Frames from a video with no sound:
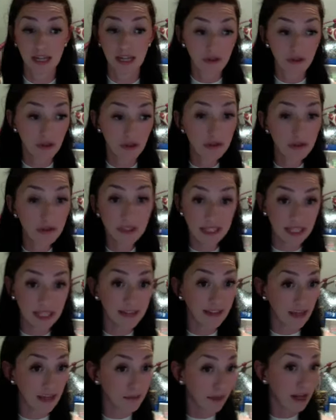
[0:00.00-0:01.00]
If you see,
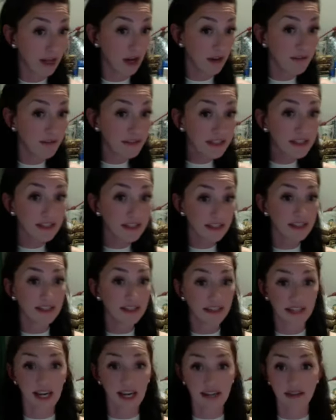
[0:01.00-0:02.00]
like, my office is a
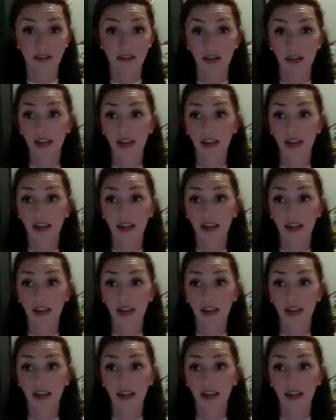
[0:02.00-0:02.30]
disaster,